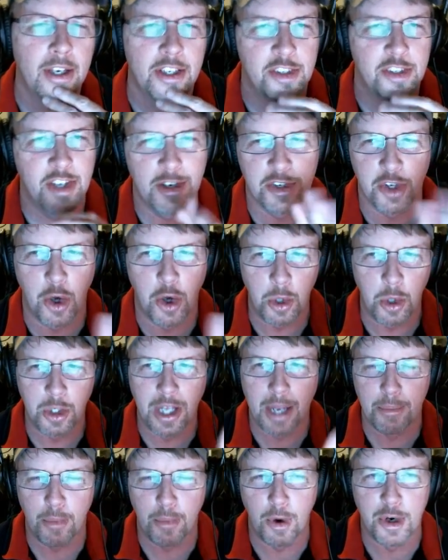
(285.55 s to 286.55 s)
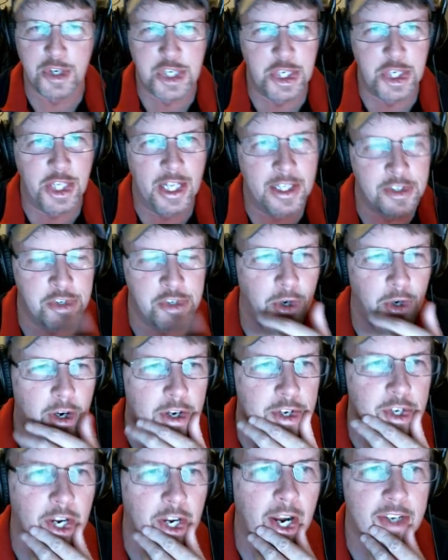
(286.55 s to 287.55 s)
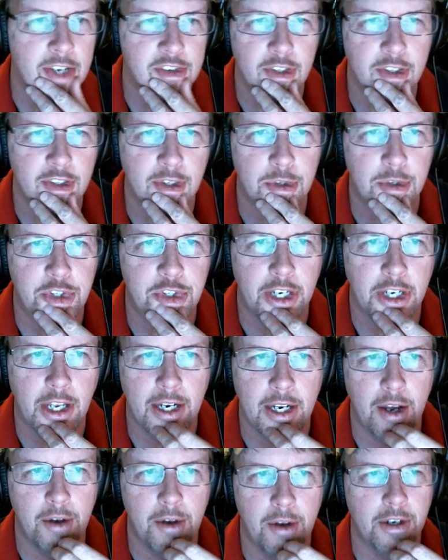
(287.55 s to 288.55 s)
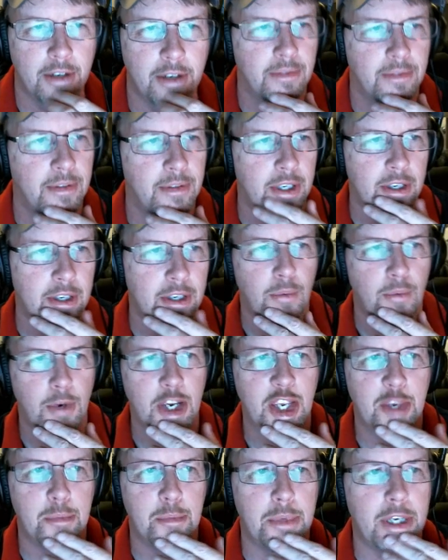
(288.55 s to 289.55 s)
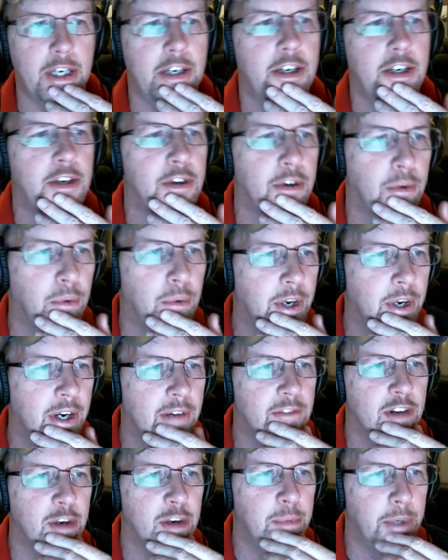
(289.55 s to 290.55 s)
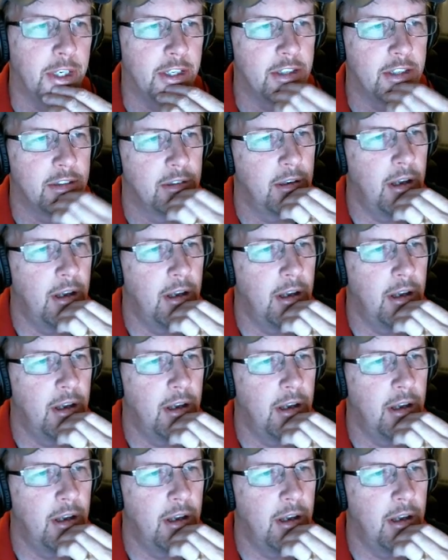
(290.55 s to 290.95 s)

So there's a whole lot more to that story. You guys can go check it out on Wikipedia or whatever, but